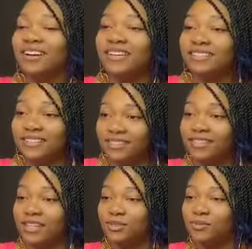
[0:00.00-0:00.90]

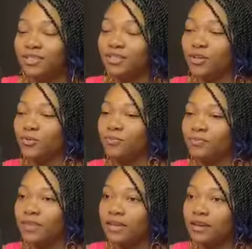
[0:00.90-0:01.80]
He's really dope.
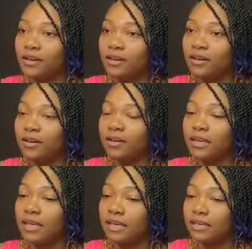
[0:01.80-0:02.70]

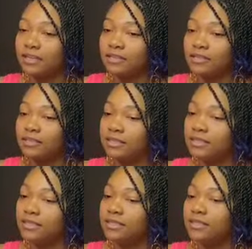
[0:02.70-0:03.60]
And
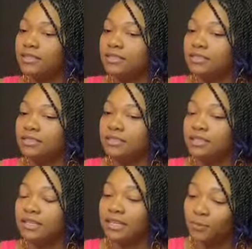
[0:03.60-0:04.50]

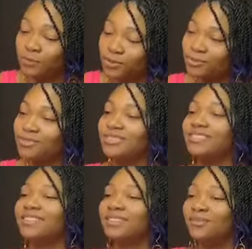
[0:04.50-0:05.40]
he
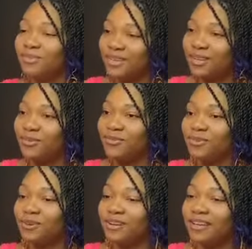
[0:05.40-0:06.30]
produced the video
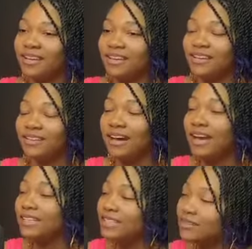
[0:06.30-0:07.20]
for it, and the
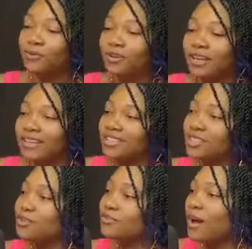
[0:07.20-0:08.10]
idea for like a
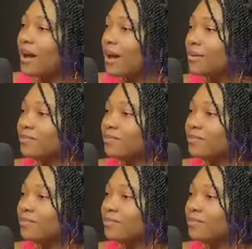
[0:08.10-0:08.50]
chill vibe.